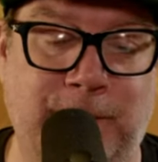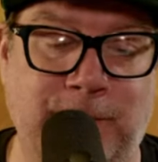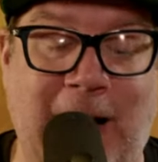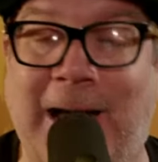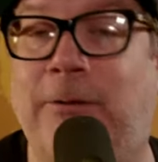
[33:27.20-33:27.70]

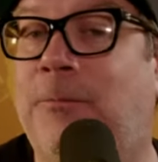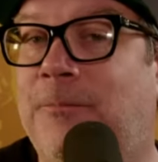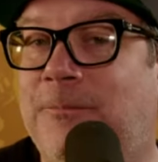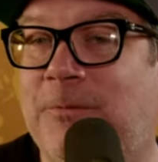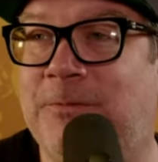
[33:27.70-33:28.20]
I
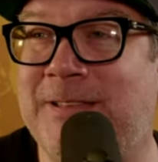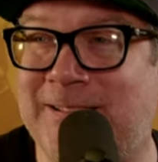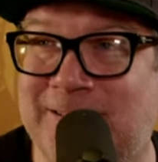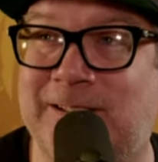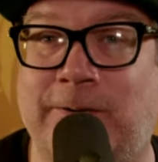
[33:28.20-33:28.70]
don't
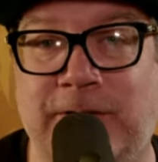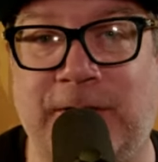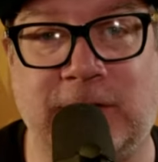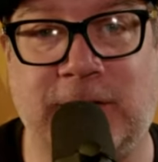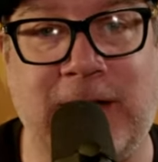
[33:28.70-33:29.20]
necessarily
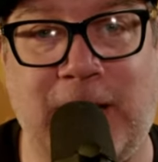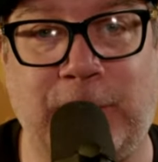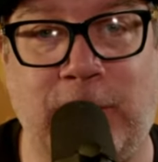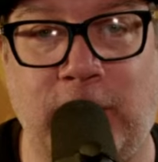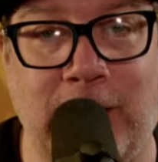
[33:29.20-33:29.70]
think it's going to
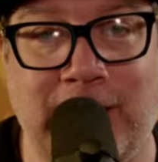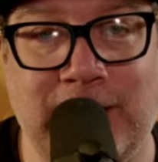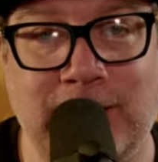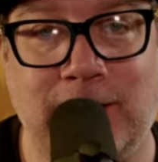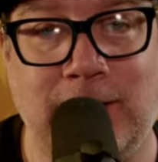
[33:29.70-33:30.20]
happen right
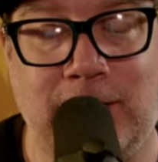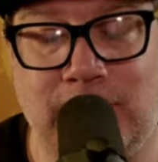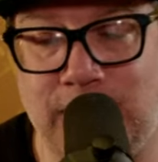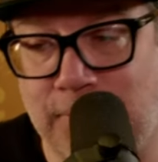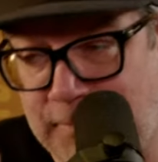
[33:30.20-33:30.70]
away,
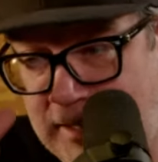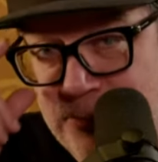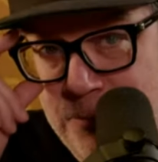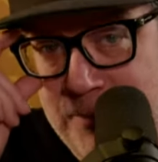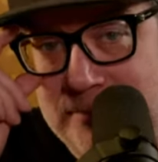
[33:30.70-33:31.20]
but I
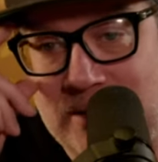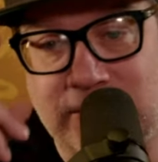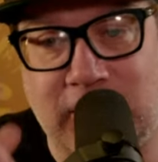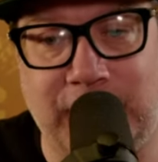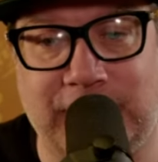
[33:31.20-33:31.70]
do think
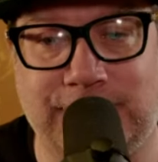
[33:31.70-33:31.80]
that's coming.